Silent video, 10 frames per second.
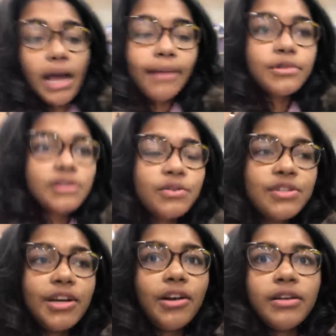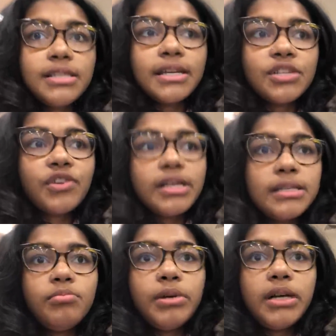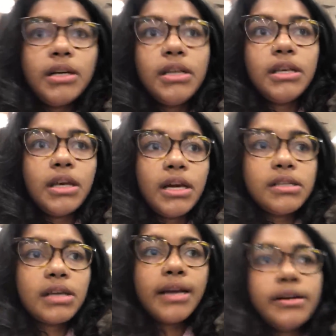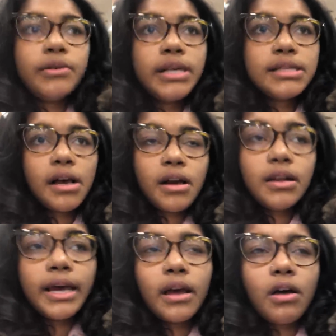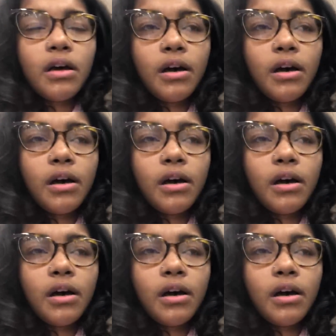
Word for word: I'm so sturdy on this thing, it's crazy. But yes, I know it's kind of like